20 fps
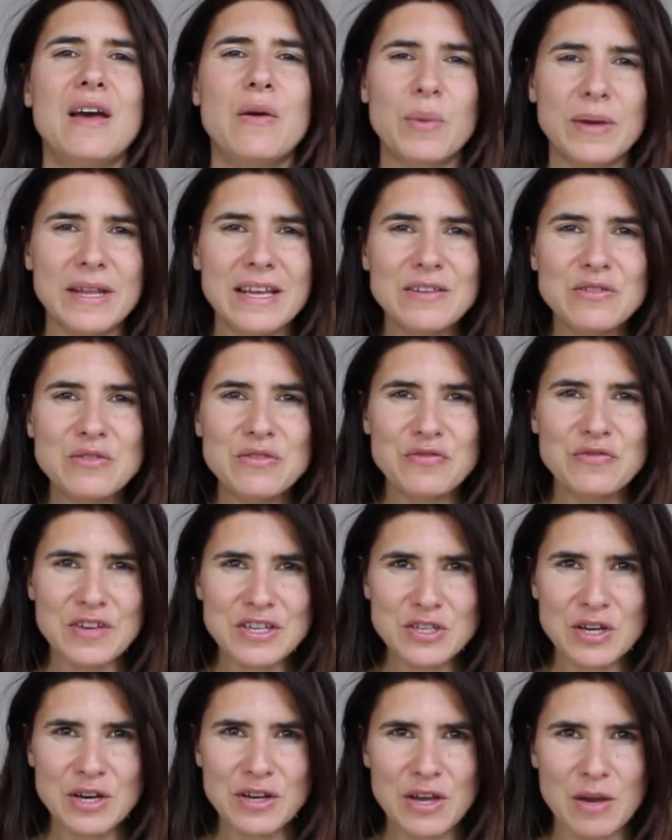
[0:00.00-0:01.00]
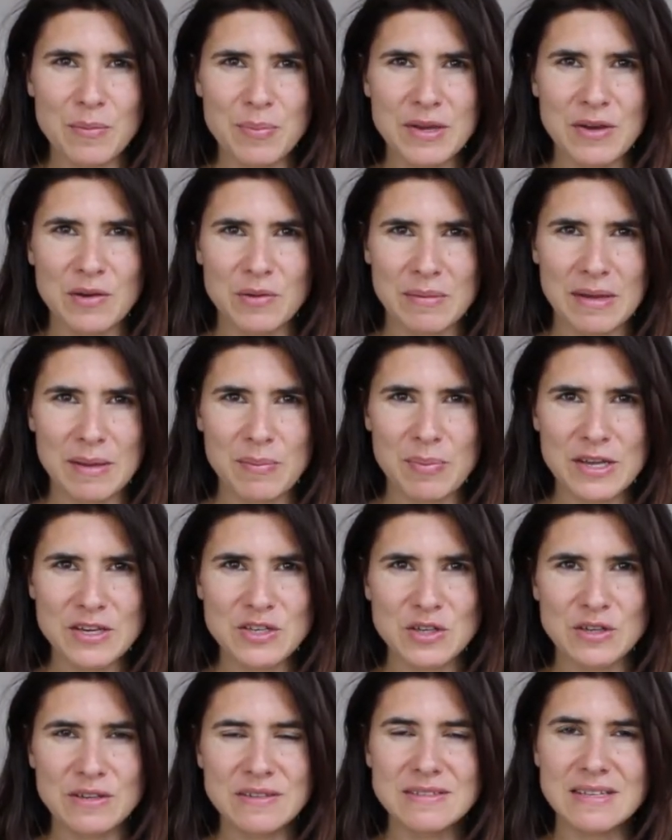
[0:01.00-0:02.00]
When I do facial cupping on my
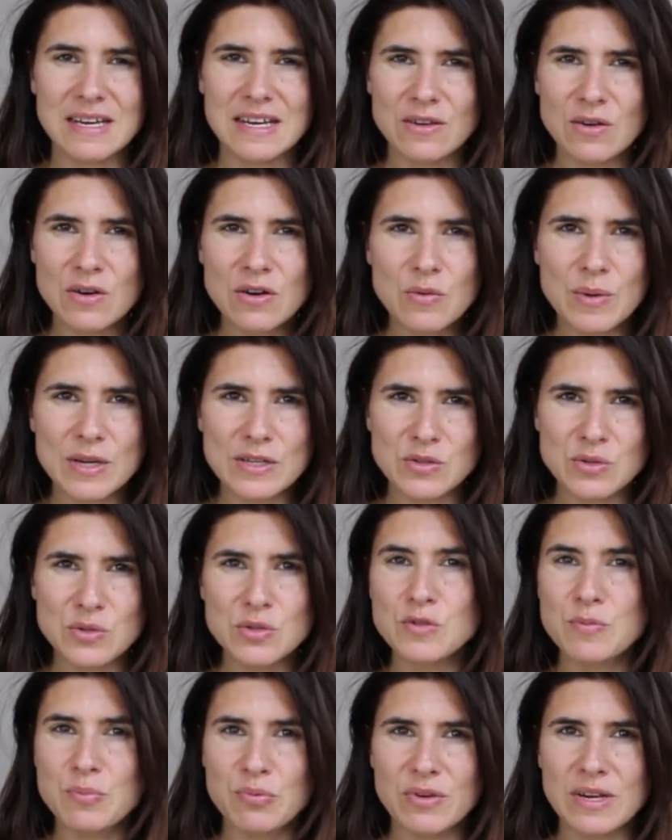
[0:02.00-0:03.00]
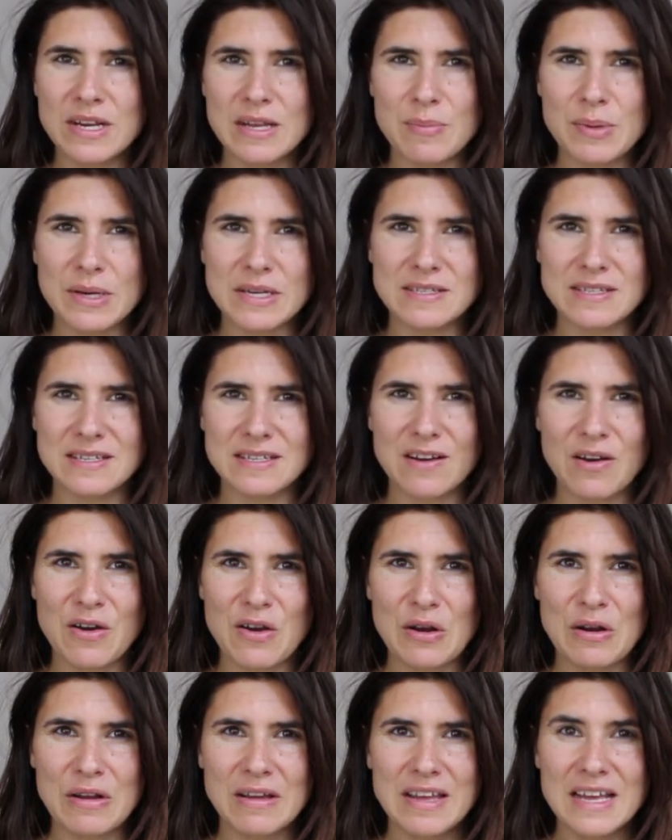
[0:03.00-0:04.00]
patients, I always use prickly pear seed
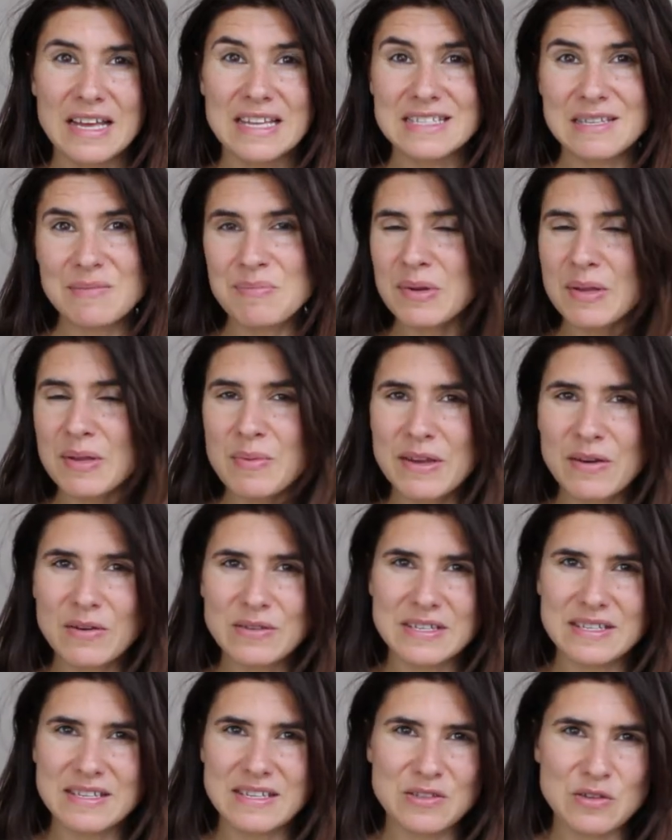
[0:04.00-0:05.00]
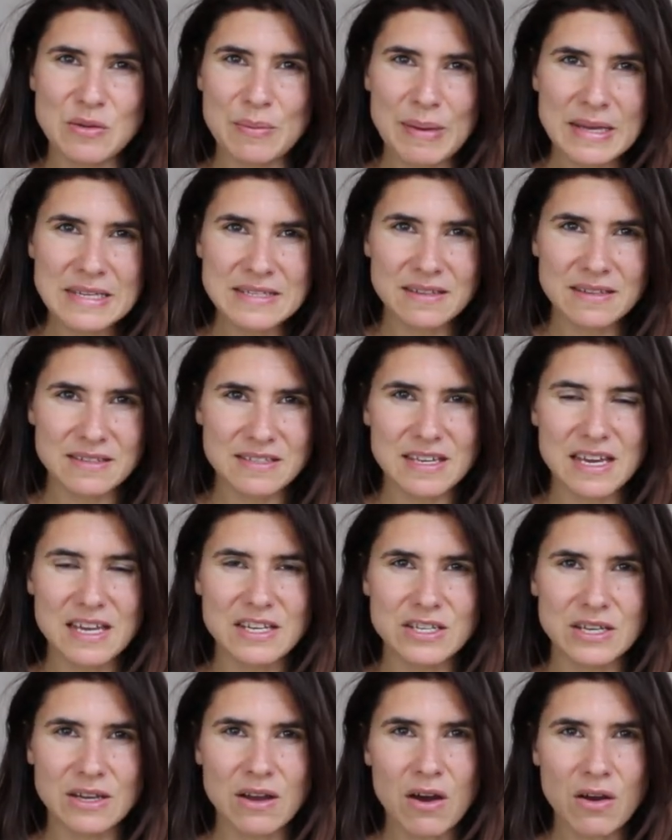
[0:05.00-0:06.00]
oil, simply because it is the best
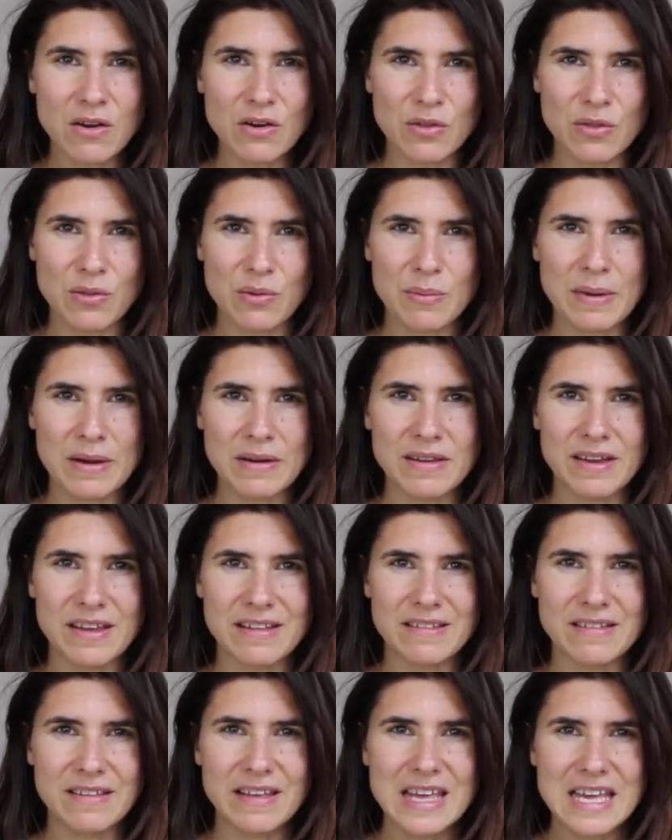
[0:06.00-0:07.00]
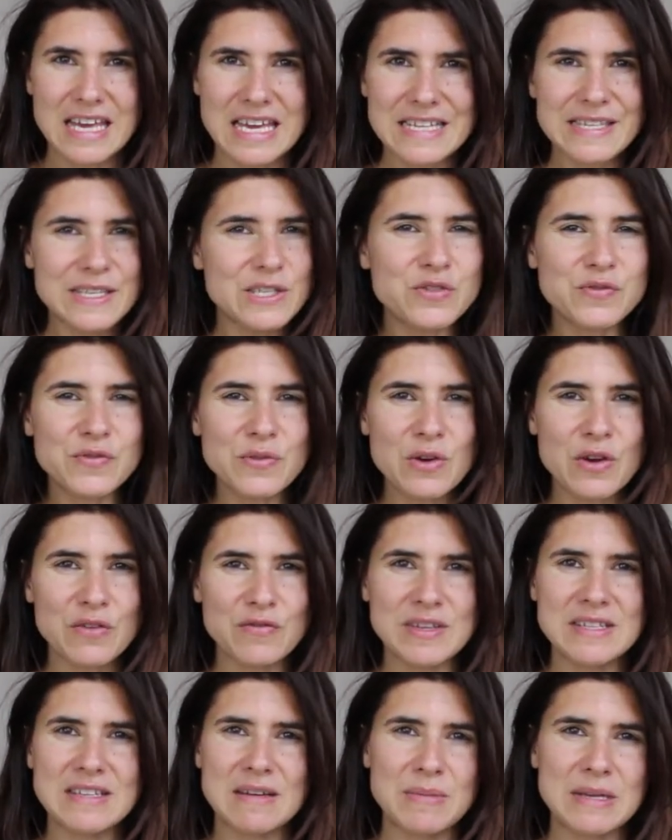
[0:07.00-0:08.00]
anti-aging oil on the market. It is full of
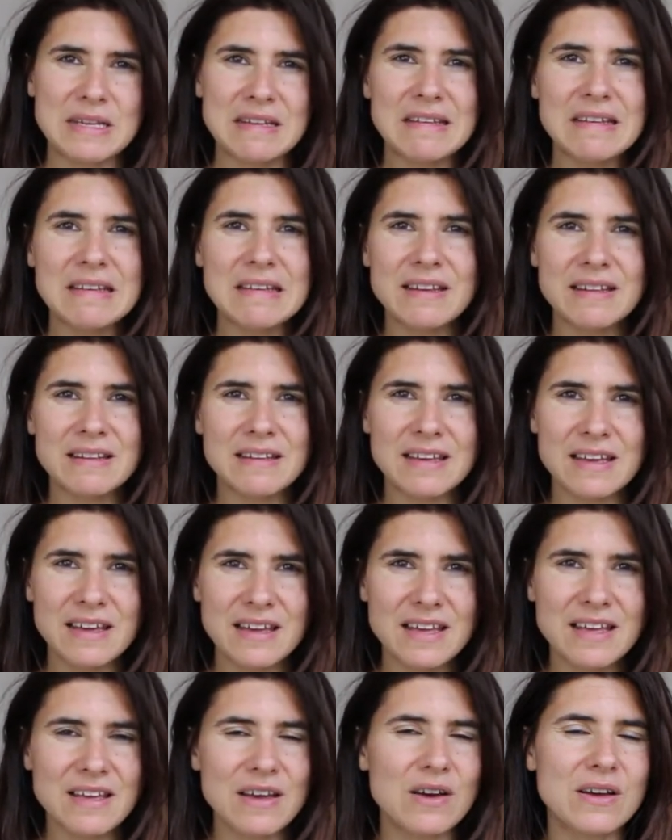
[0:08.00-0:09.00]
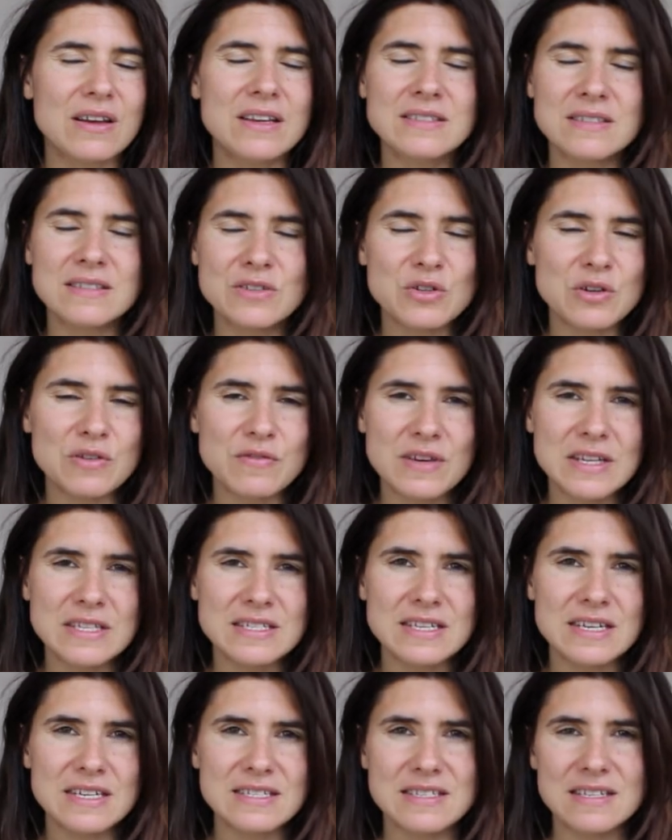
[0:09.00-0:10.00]
vitamin E and K, essential
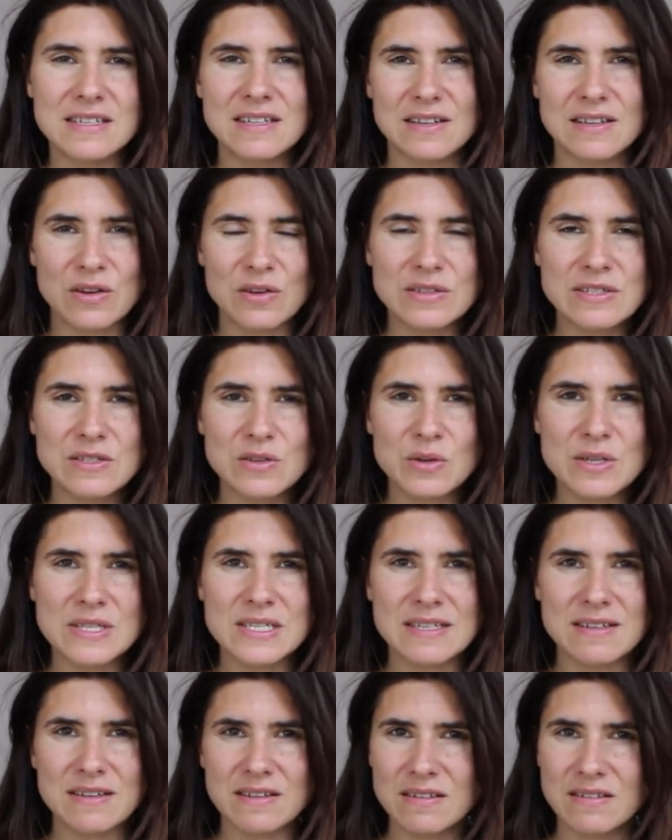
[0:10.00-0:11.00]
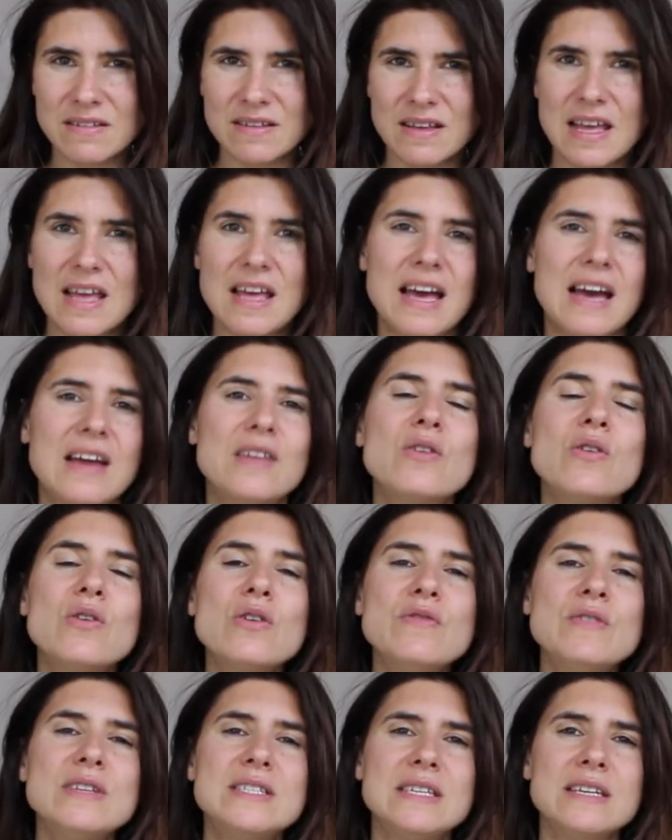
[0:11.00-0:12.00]
fatty acid and antioxidants, and all
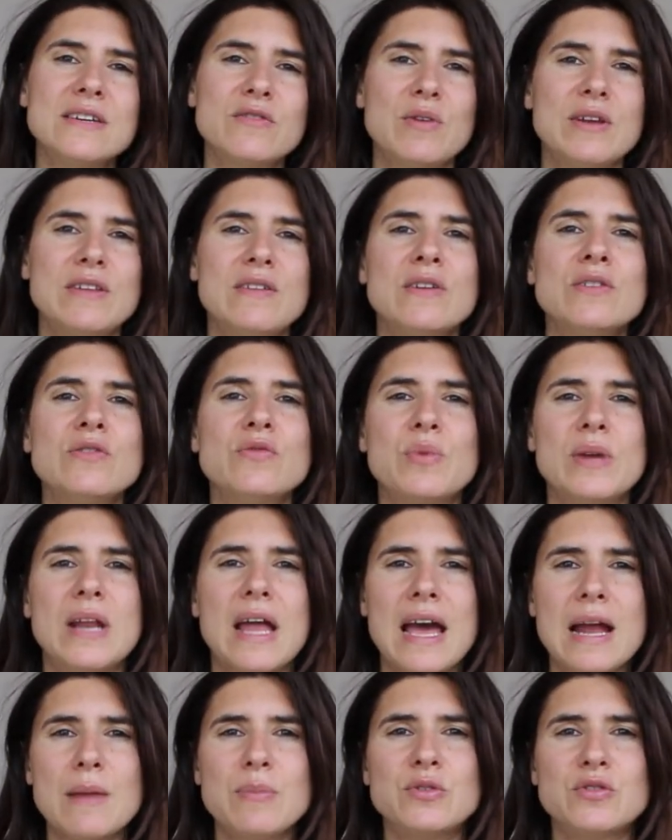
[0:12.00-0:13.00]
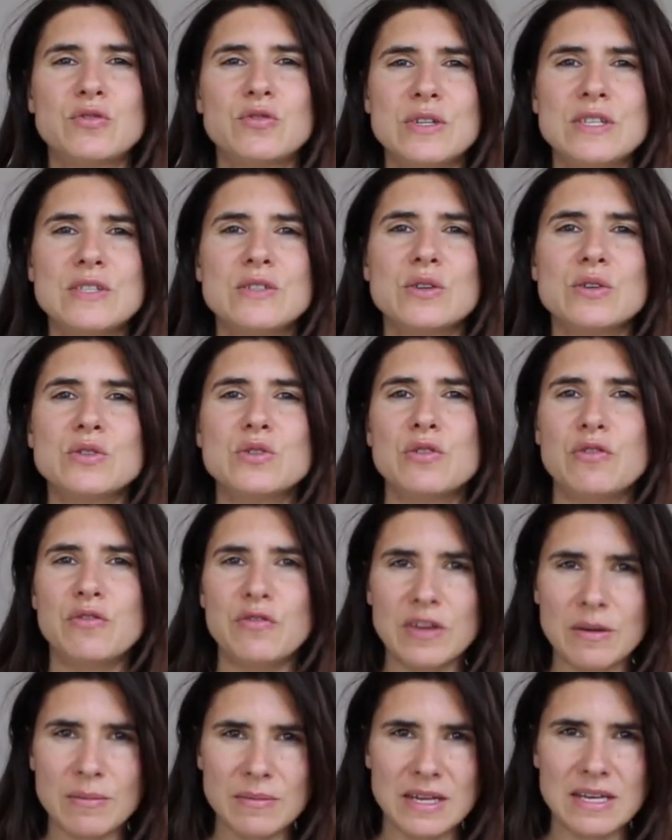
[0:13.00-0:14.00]
these ingredients will help to restore the
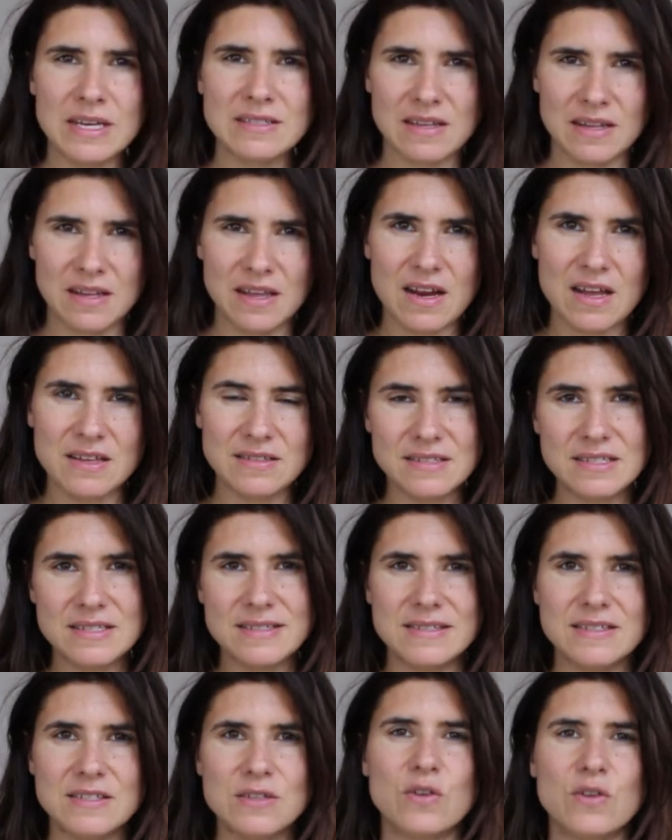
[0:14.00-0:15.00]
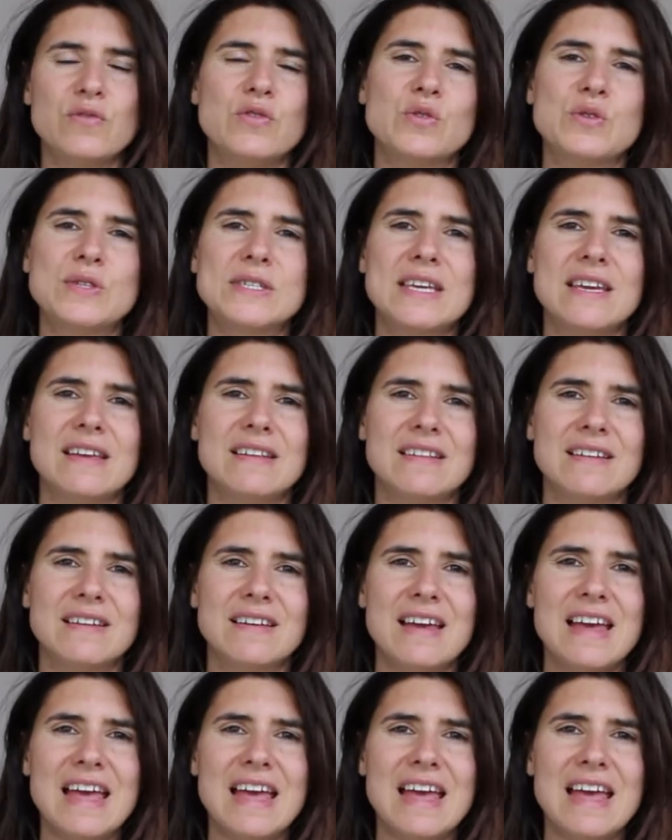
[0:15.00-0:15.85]
firmness and elasticity of your skin.